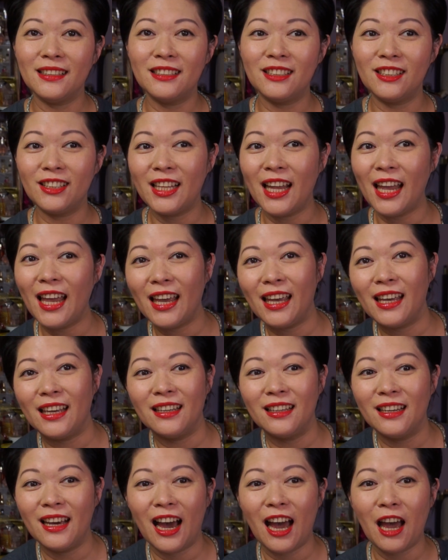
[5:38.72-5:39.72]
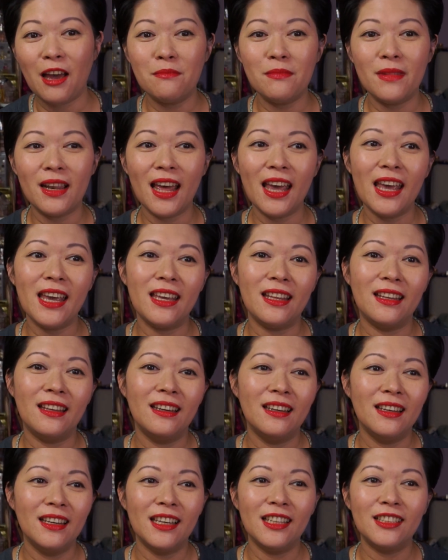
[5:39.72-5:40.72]
today I'm late,
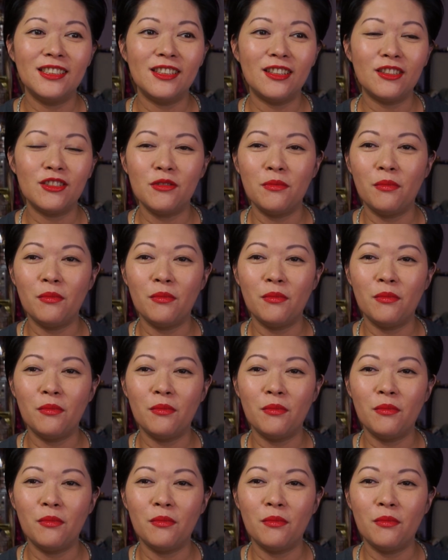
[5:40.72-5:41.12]
it's not